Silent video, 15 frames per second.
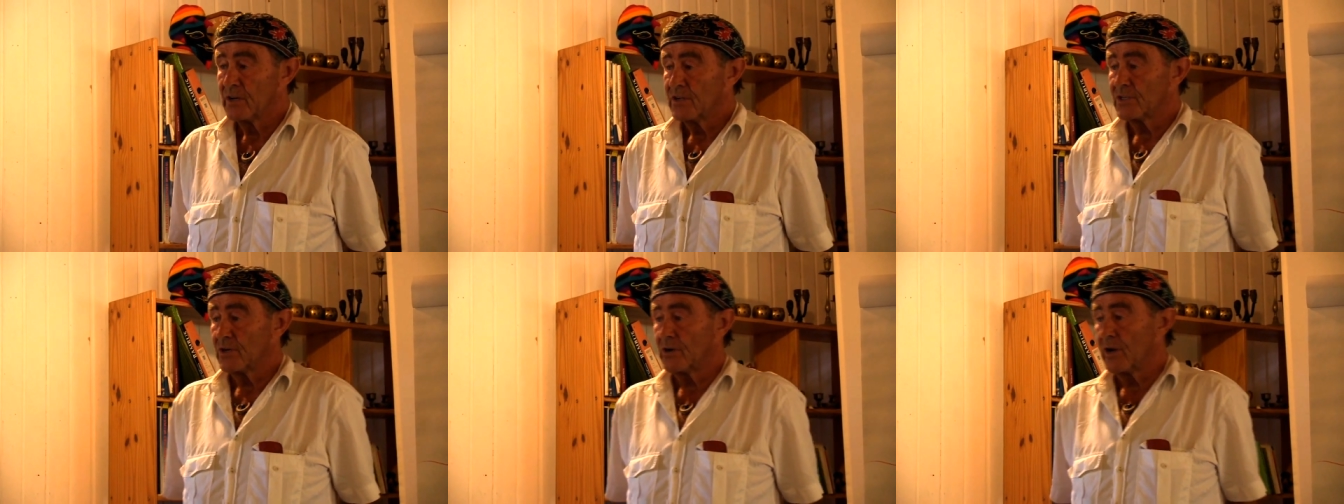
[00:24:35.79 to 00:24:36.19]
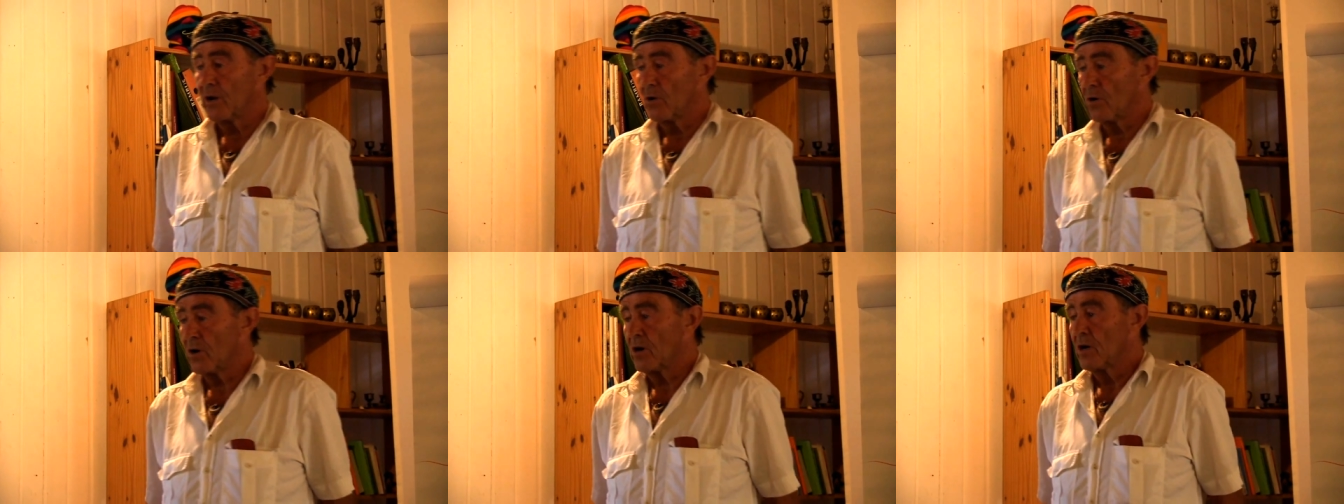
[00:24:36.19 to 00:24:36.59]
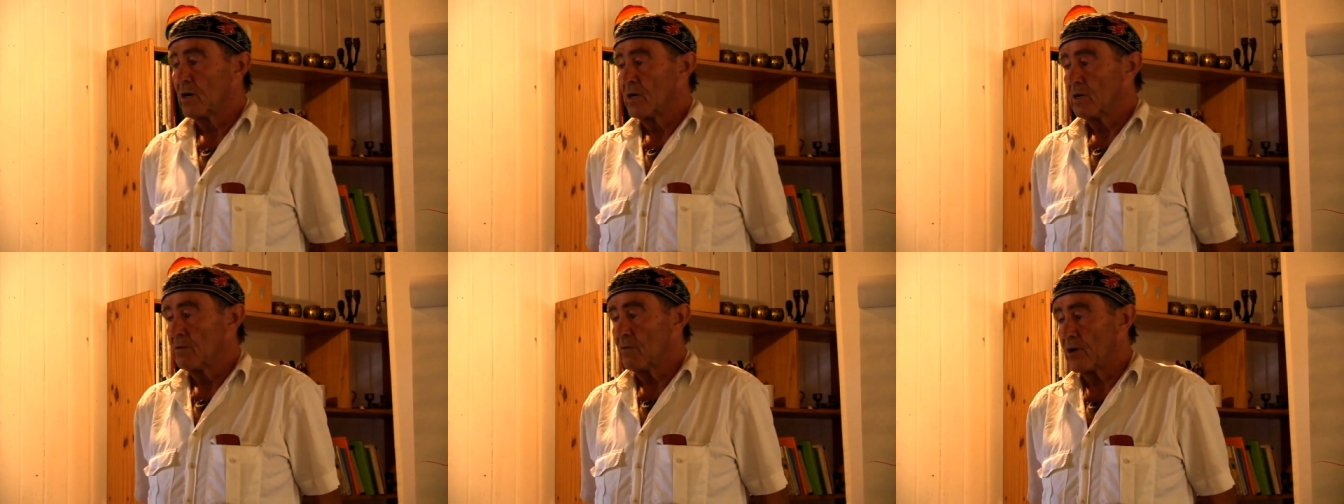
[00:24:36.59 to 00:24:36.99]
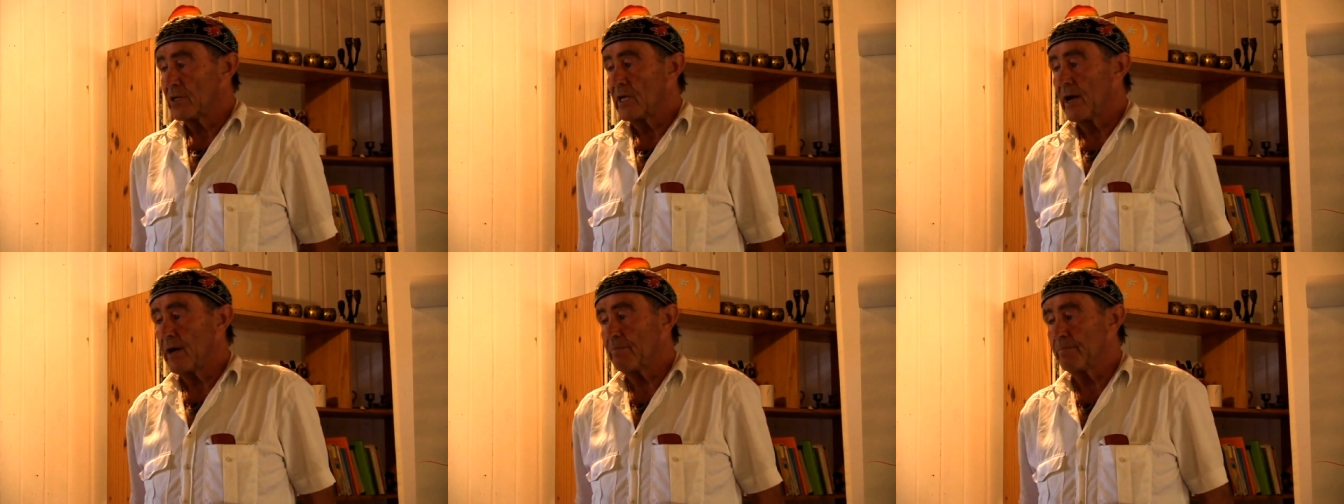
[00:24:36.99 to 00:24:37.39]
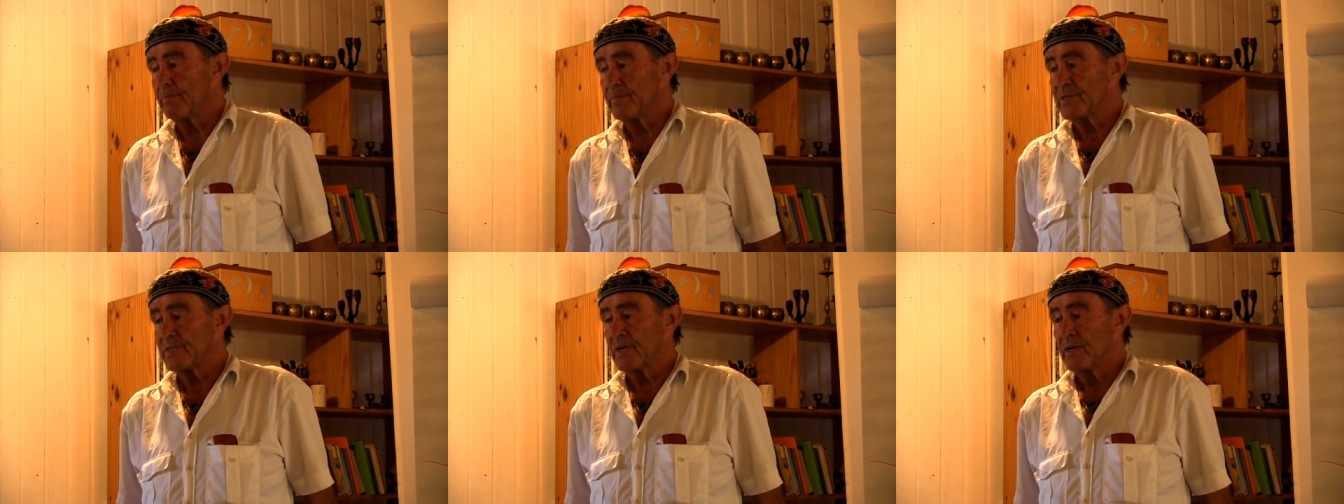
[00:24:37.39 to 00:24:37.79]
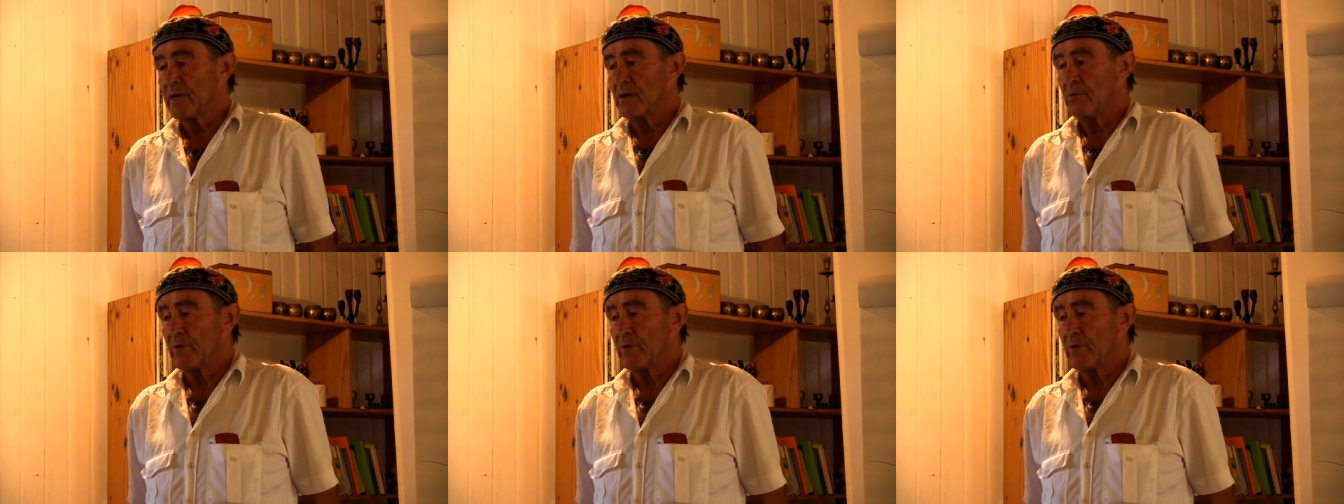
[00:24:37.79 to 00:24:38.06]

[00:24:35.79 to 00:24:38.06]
So we look what happens.